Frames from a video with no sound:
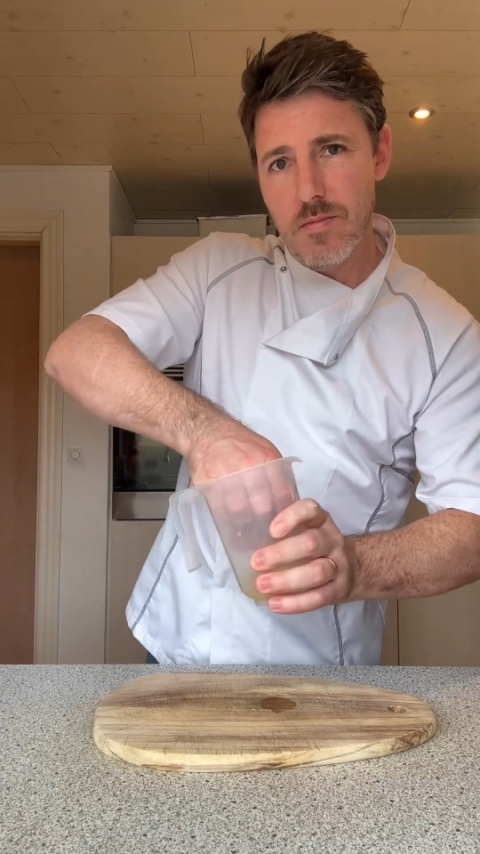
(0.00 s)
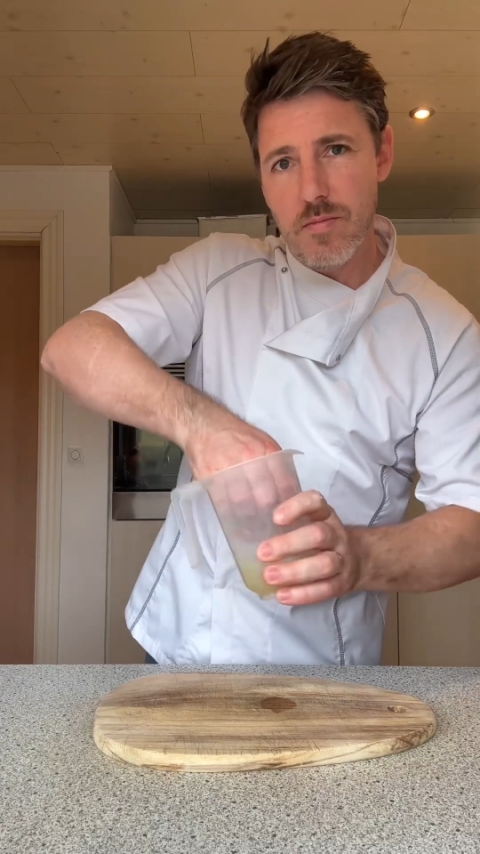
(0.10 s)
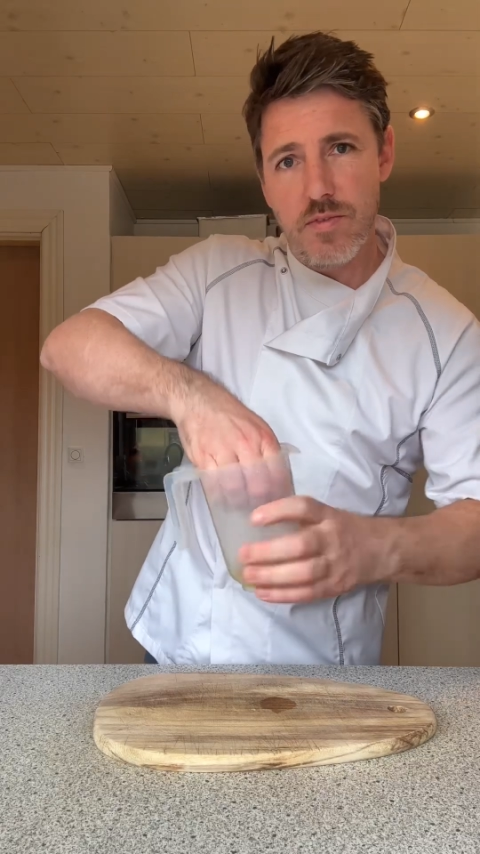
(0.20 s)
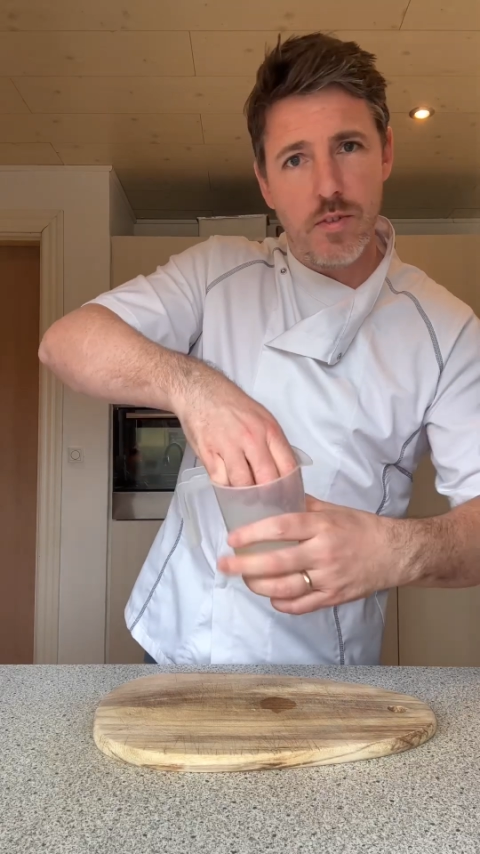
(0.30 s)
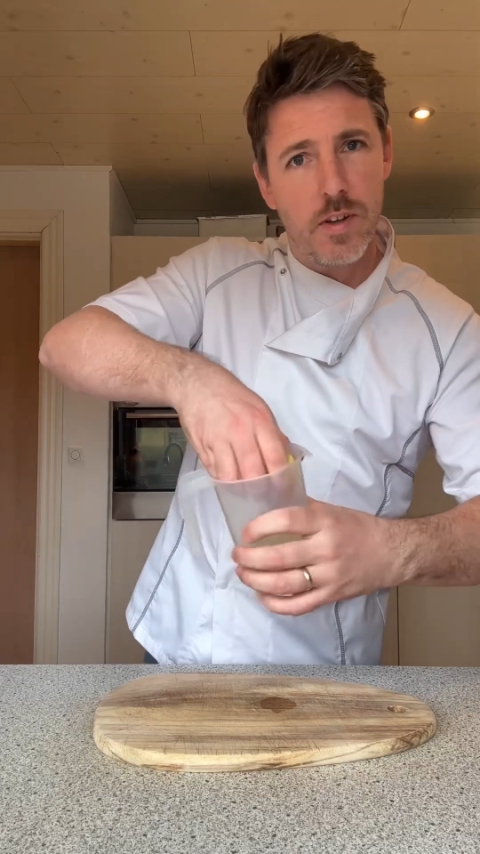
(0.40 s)

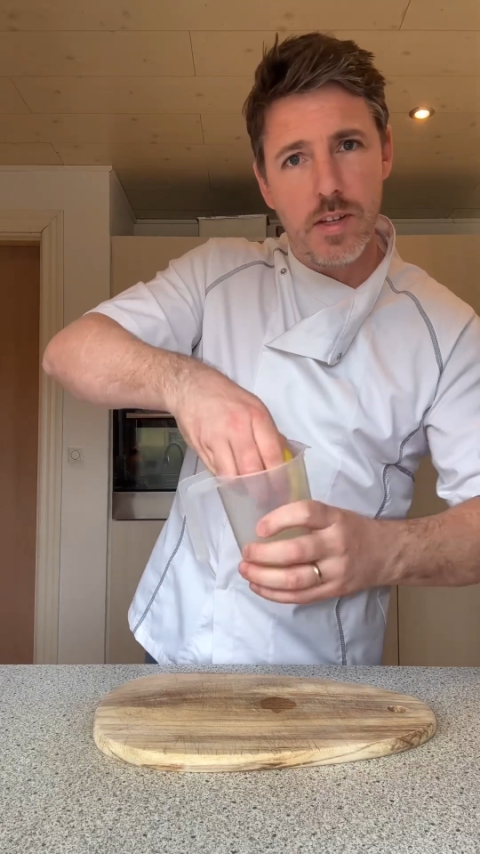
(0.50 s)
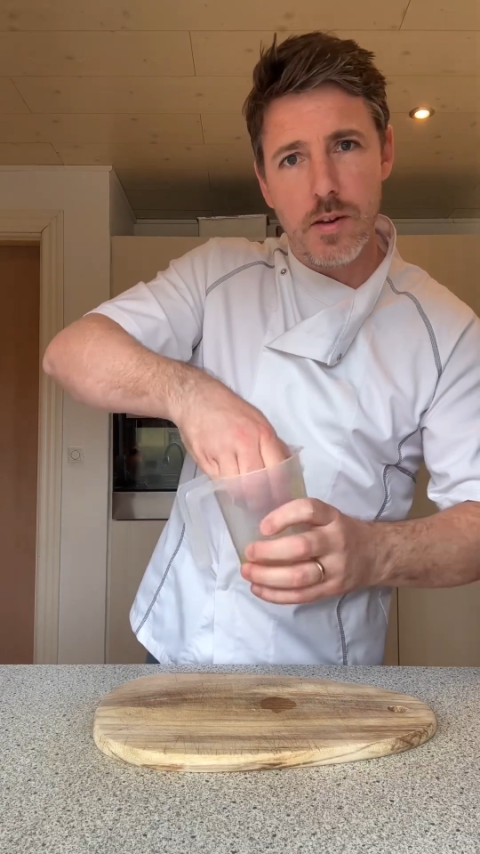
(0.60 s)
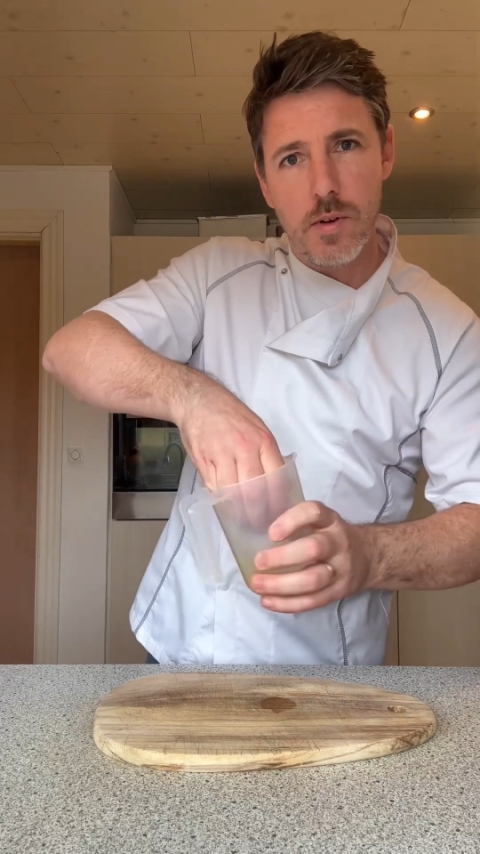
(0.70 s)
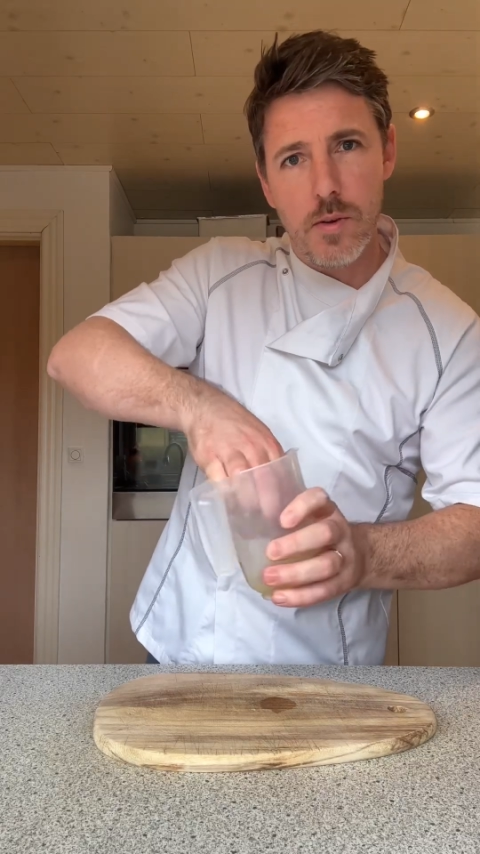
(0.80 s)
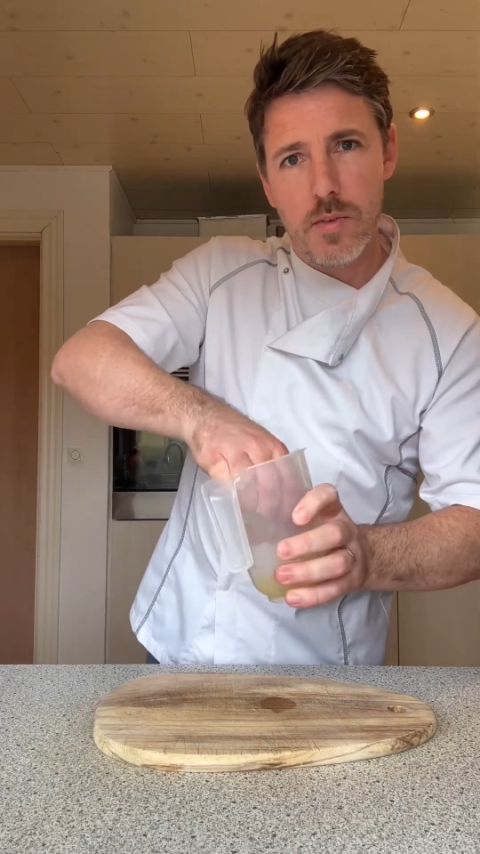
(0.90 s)
Finding out
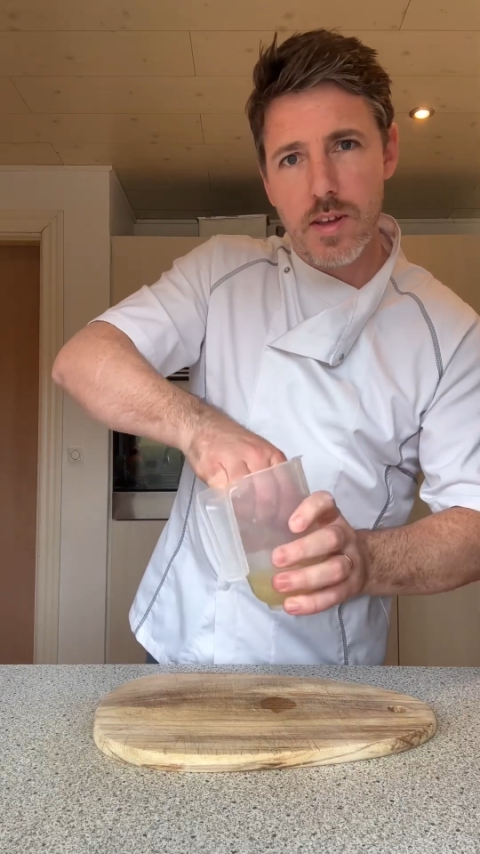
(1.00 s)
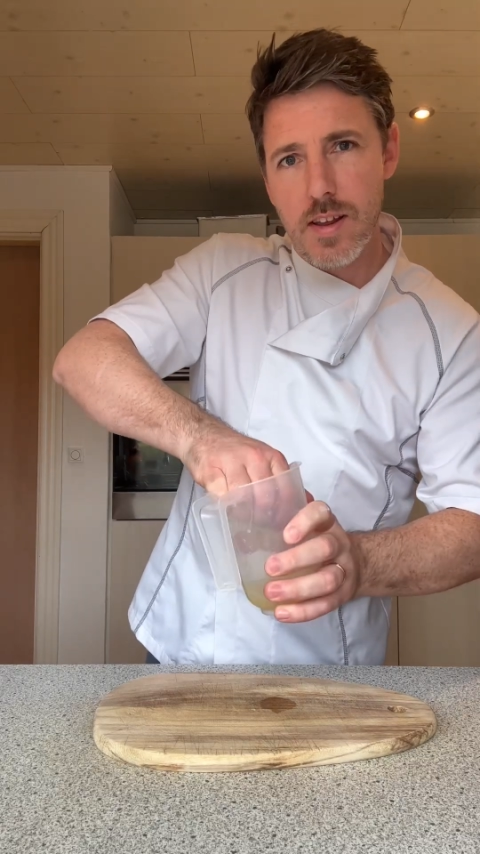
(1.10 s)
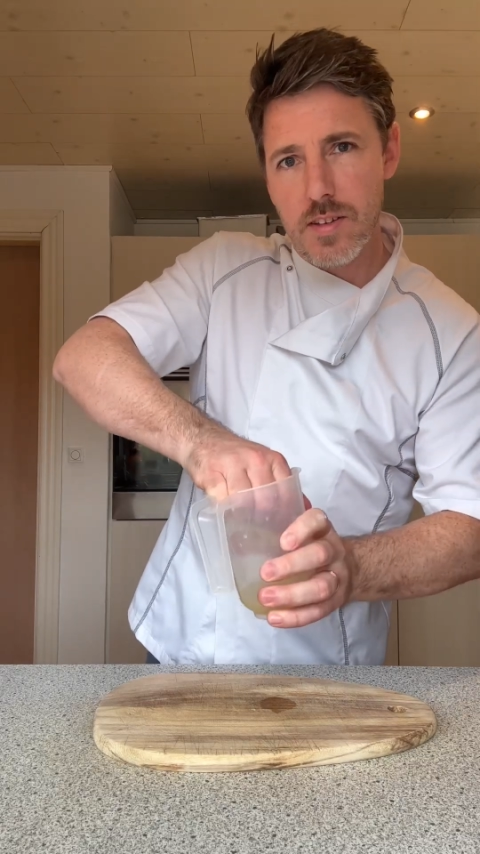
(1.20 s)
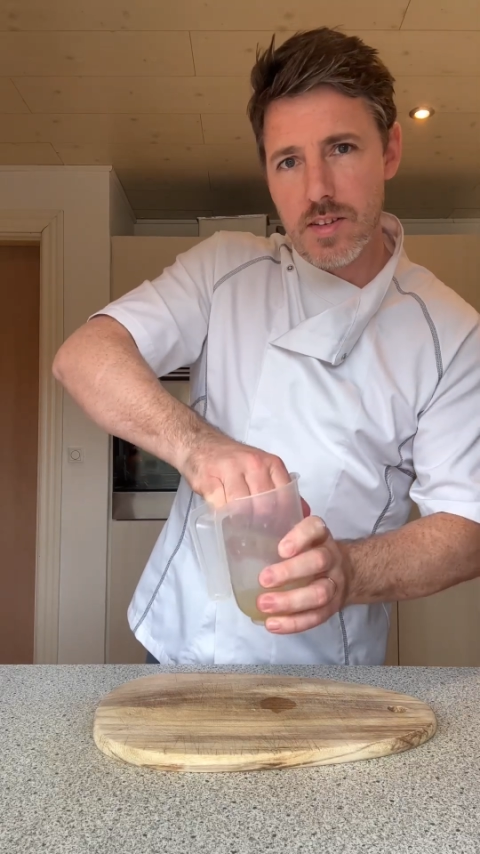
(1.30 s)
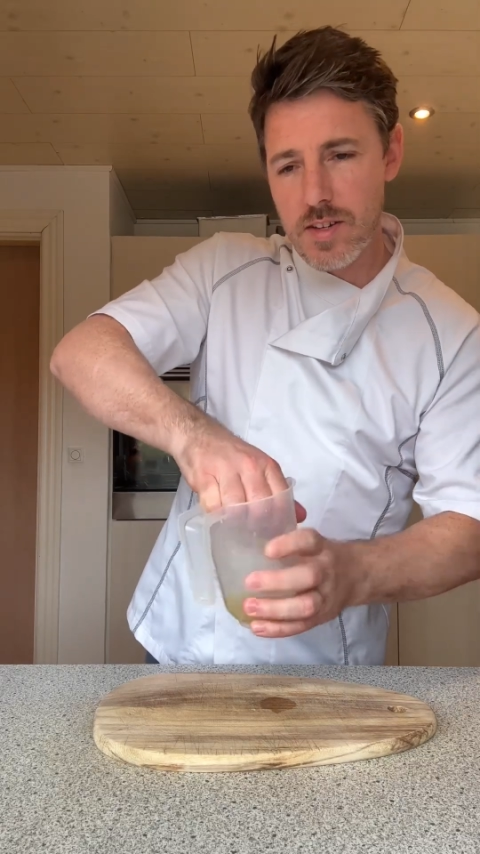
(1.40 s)
new
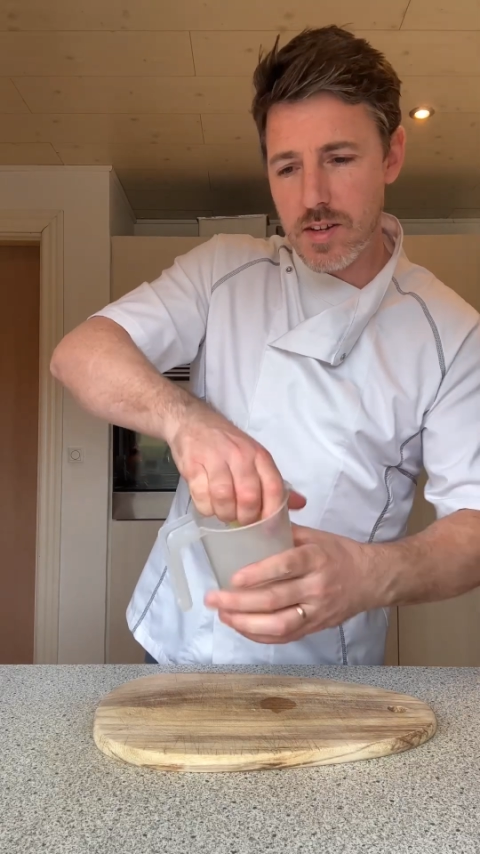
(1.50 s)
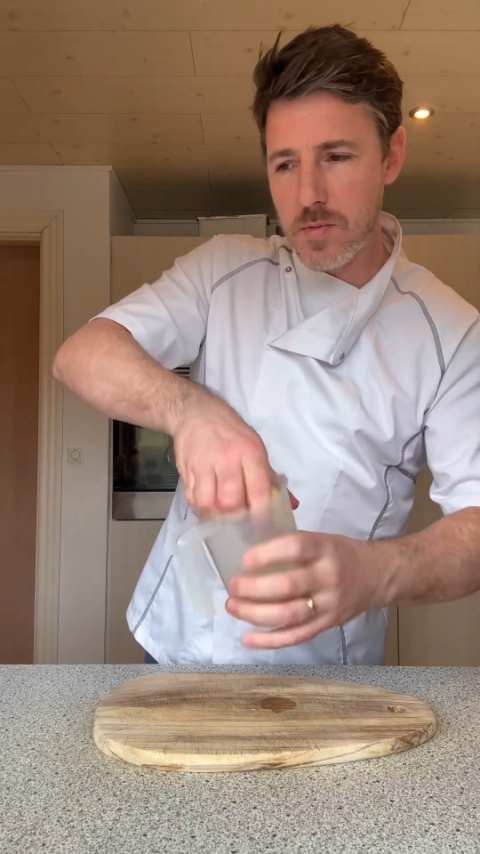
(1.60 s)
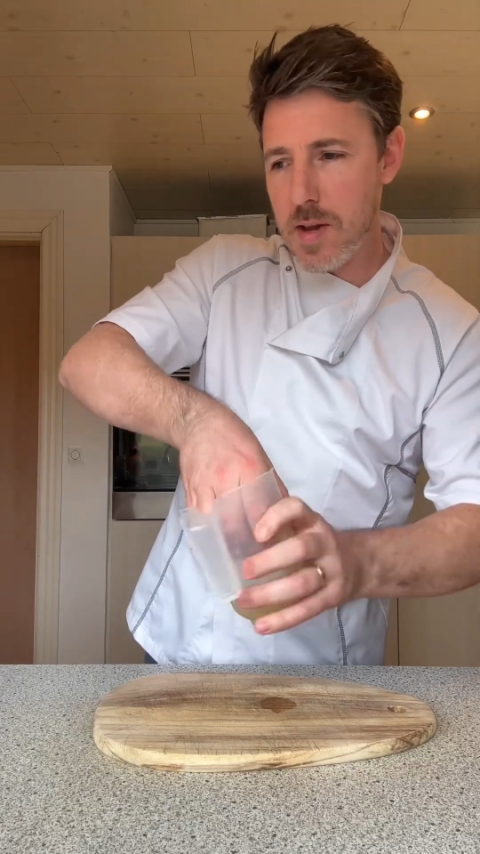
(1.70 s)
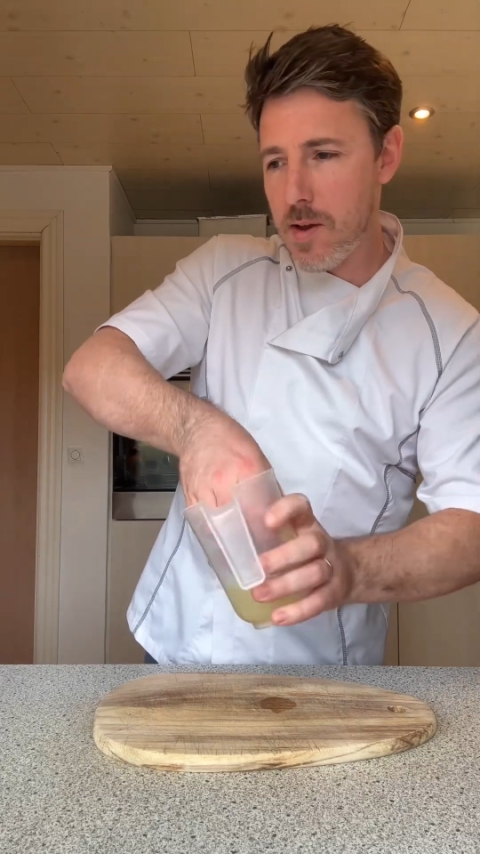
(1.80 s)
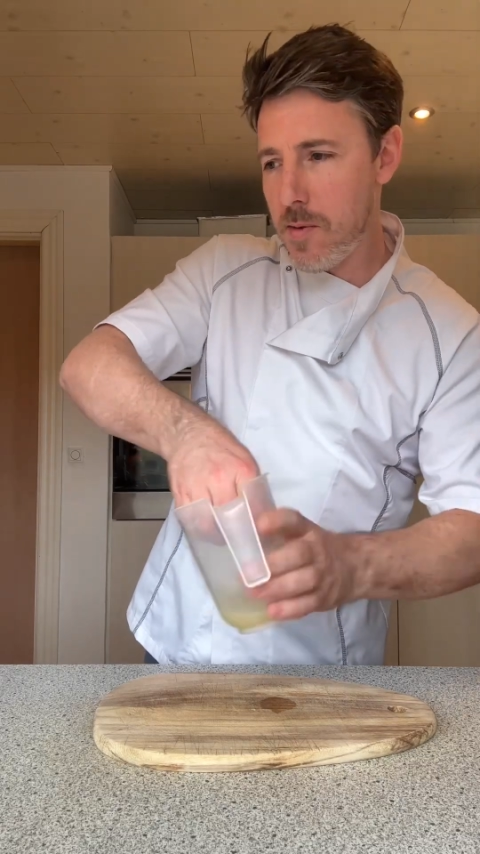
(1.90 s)
things as we
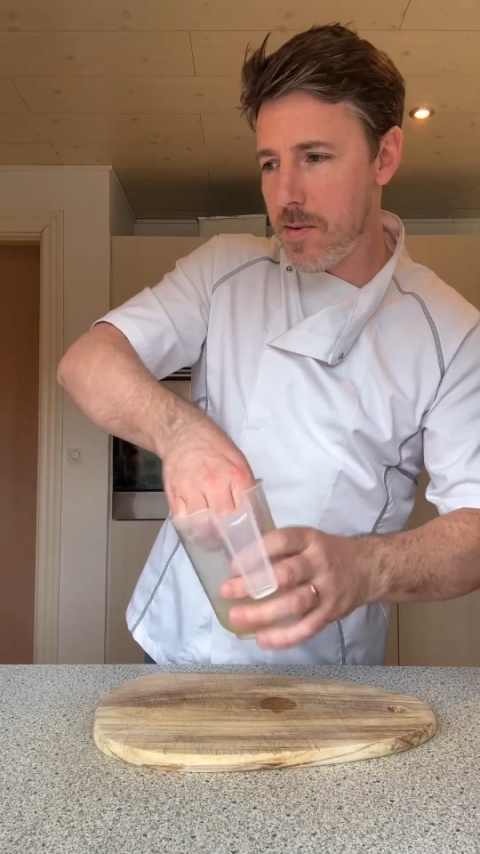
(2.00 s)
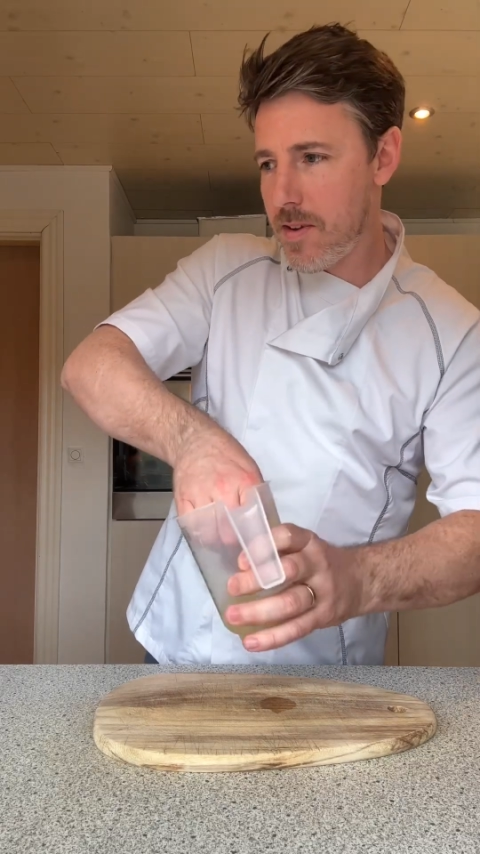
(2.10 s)
go.